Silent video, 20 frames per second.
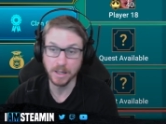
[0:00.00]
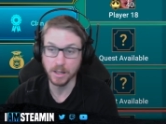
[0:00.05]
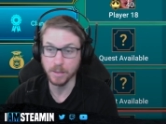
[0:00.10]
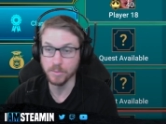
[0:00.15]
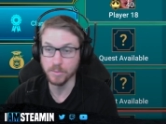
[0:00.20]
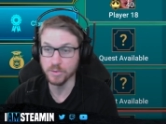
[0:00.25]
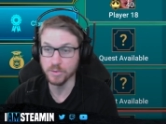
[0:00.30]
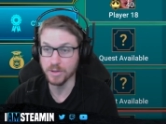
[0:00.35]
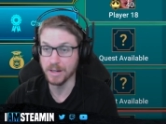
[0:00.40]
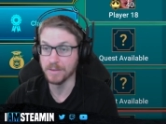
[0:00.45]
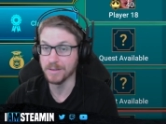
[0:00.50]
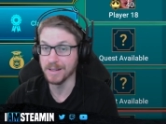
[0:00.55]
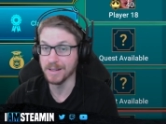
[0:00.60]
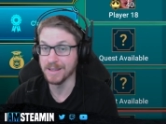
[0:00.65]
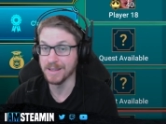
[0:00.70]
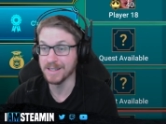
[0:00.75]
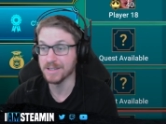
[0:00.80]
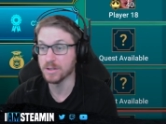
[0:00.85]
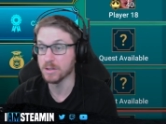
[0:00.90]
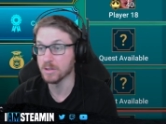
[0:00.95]
comes around, and
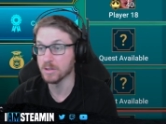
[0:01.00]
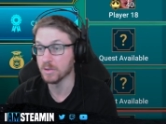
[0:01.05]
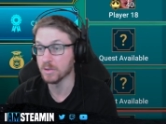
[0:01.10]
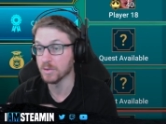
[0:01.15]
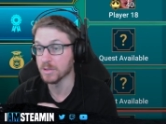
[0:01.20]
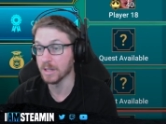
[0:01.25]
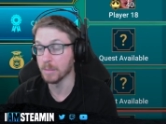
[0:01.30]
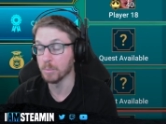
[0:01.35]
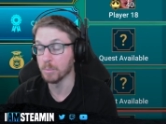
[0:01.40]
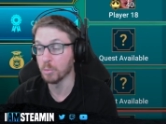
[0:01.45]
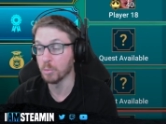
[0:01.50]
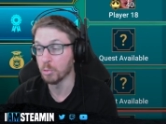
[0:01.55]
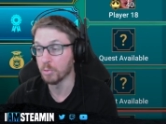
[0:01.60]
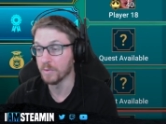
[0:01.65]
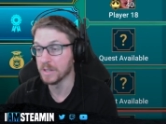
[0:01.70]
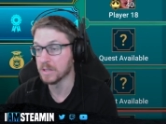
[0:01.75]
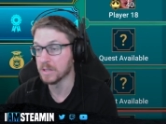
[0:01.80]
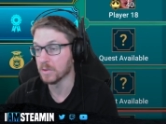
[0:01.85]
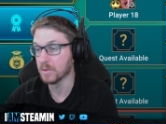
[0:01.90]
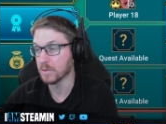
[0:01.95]
this just looks like more
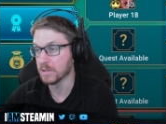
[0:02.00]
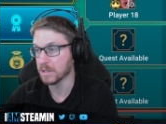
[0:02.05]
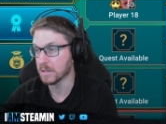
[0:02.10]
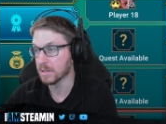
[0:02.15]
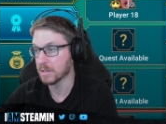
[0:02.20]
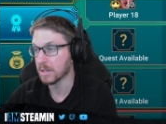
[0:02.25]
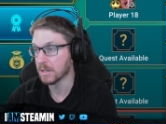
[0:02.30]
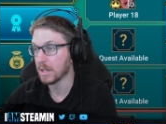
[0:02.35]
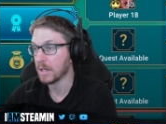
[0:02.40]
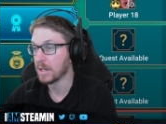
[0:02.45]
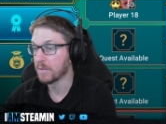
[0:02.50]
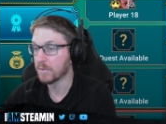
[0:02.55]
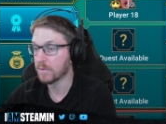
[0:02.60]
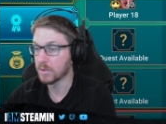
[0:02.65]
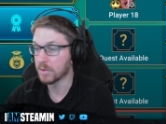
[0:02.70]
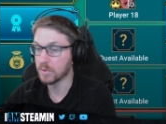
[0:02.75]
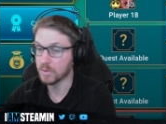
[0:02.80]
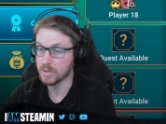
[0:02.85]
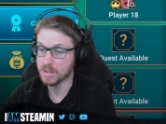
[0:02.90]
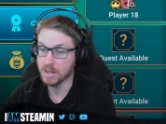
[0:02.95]
resources for
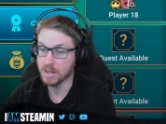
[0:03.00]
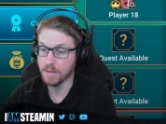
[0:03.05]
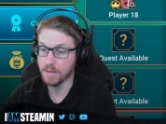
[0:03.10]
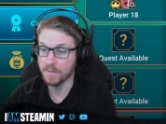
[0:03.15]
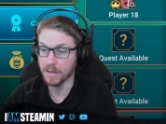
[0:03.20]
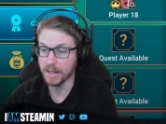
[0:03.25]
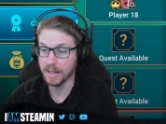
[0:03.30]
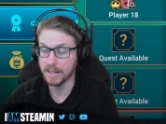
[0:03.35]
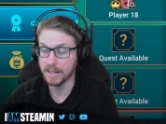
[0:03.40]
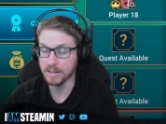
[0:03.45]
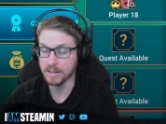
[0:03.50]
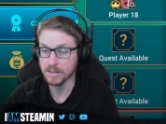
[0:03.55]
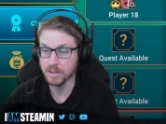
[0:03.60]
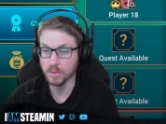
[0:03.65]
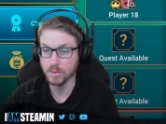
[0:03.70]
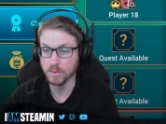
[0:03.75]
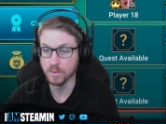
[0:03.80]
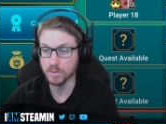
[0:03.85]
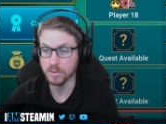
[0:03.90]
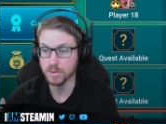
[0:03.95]
doing stuff again.
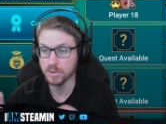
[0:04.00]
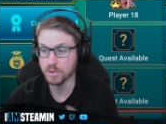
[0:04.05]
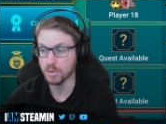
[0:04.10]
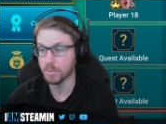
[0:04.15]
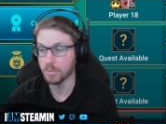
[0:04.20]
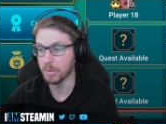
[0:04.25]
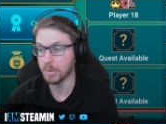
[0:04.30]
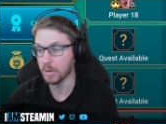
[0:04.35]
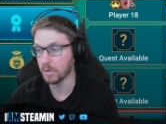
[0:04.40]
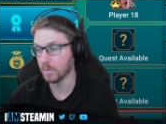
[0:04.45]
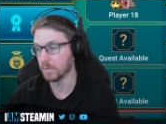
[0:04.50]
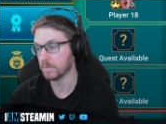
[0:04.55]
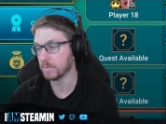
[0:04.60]
So super cool.